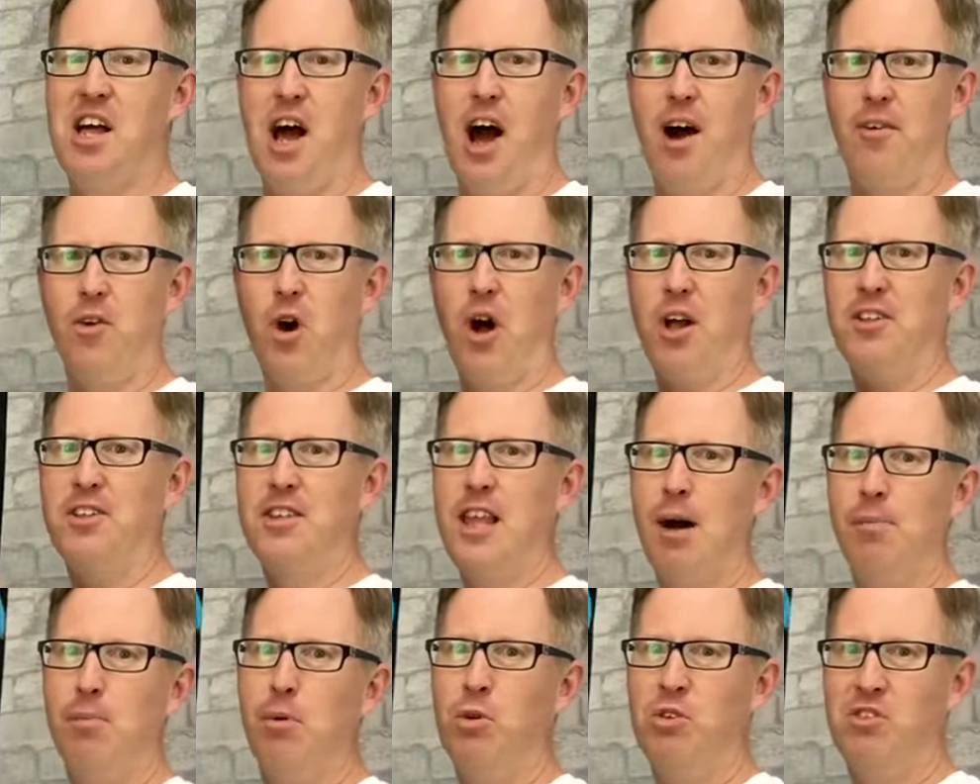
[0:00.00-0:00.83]
I've got a
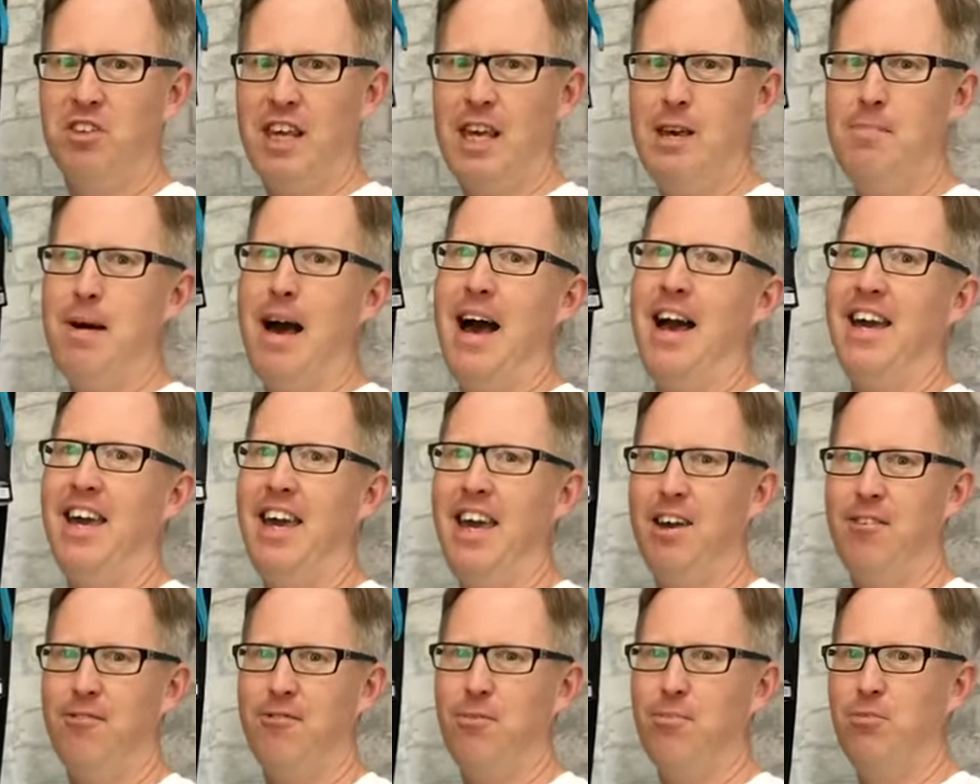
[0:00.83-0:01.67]
double ski bag
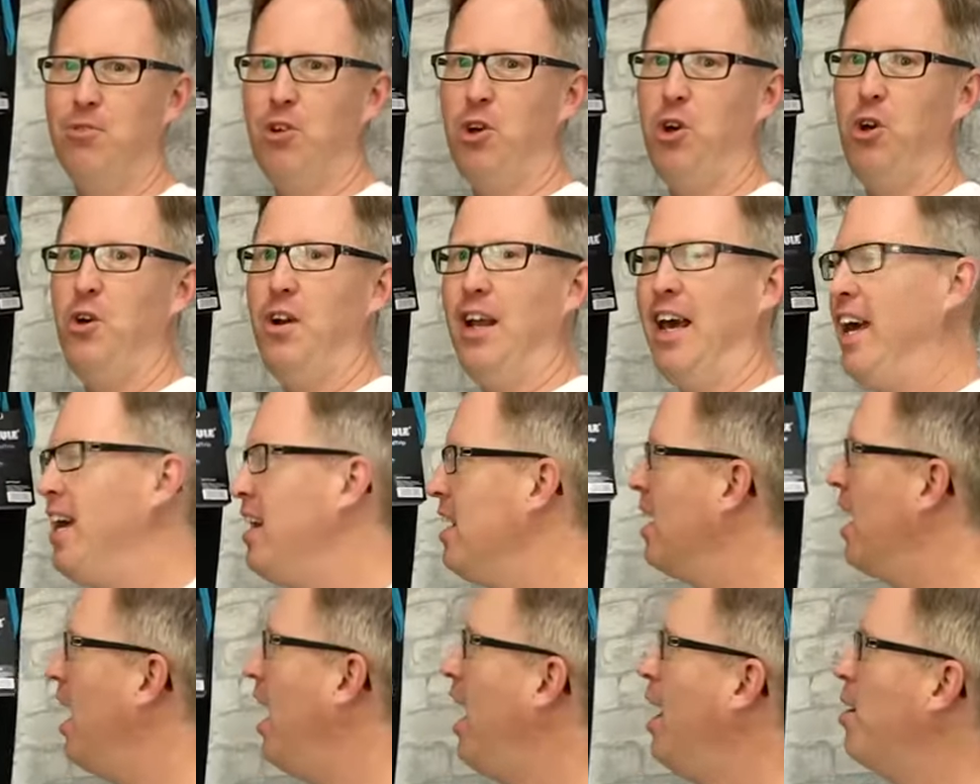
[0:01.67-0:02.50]
here from
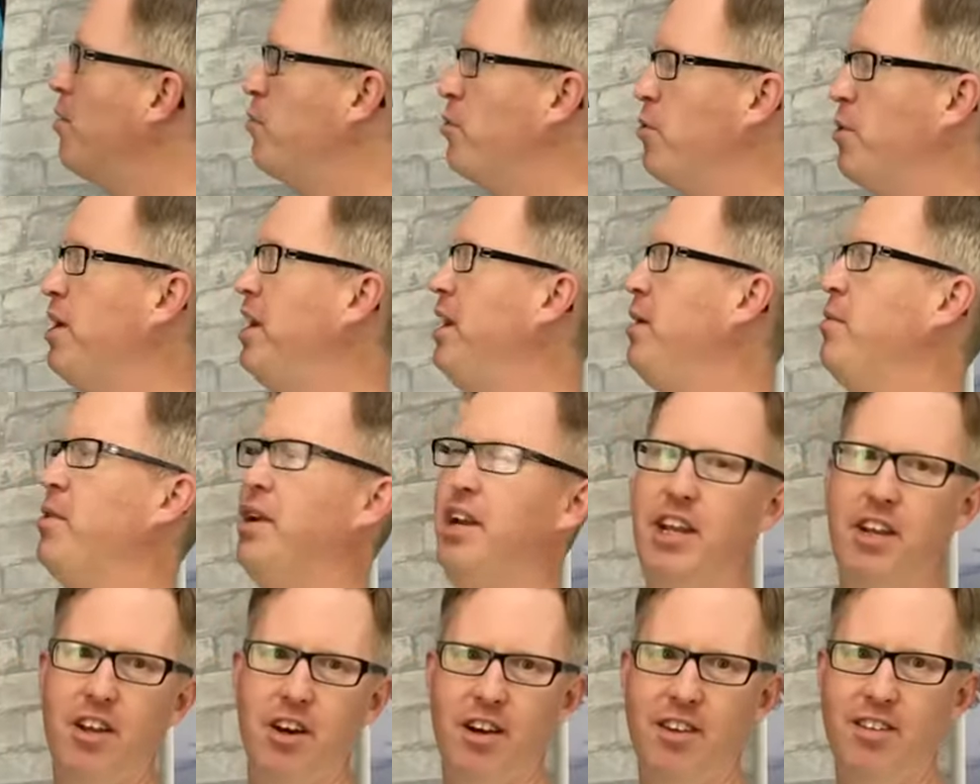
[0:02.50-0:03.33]
Thule. A really,
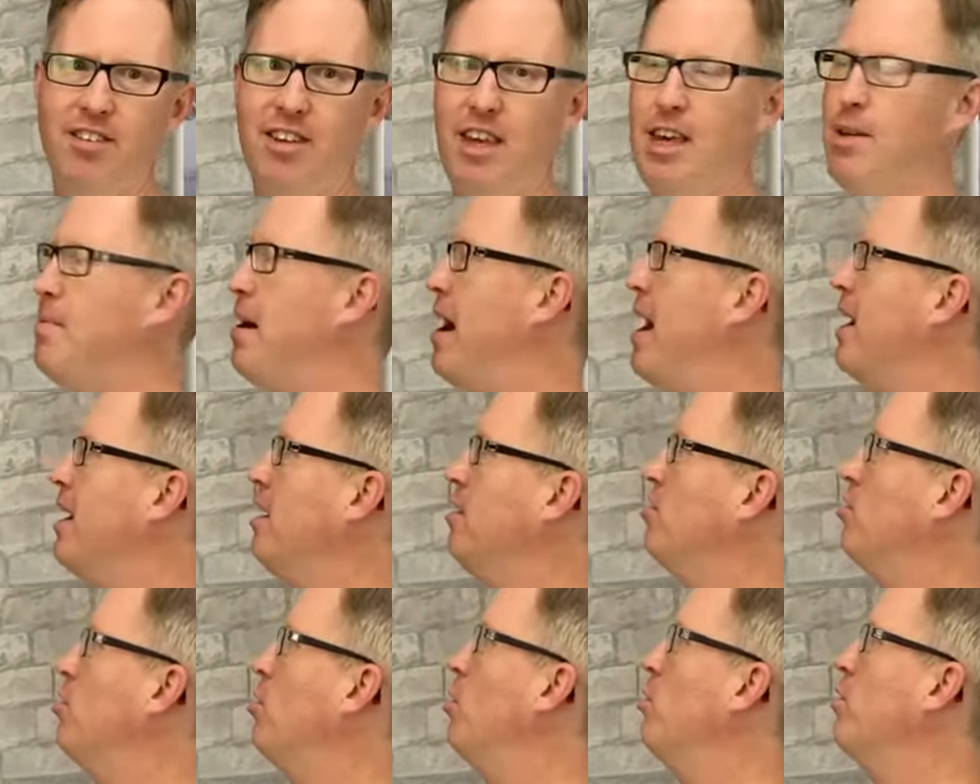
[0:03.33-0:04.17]
really nice ski bag.
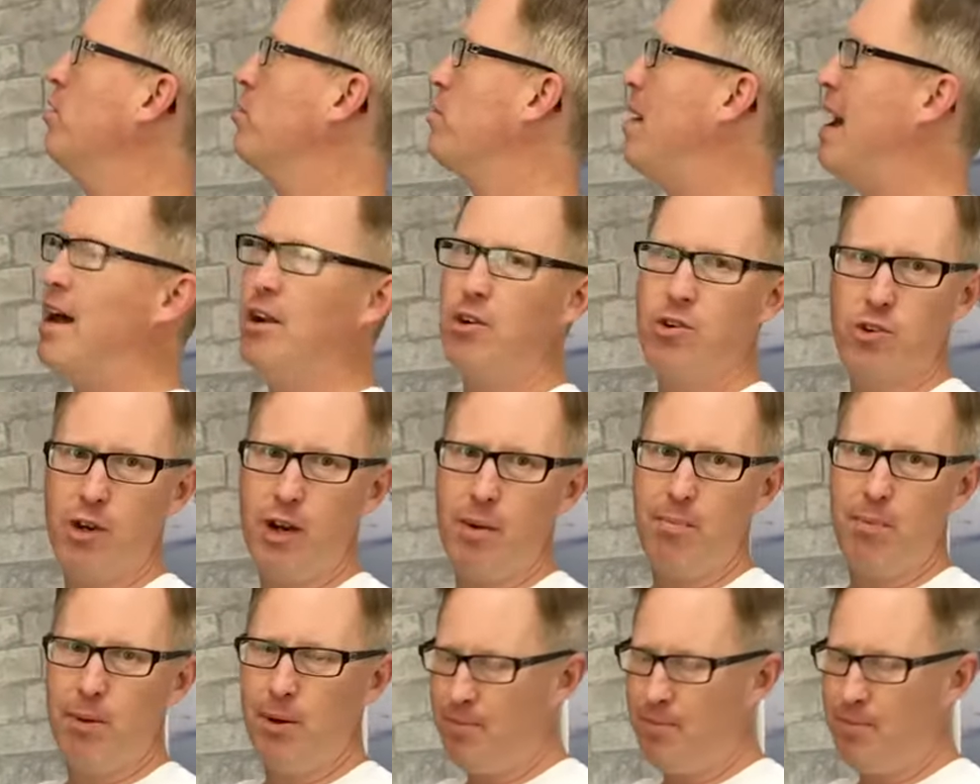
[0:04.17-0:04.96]
It's called the Roundtrip.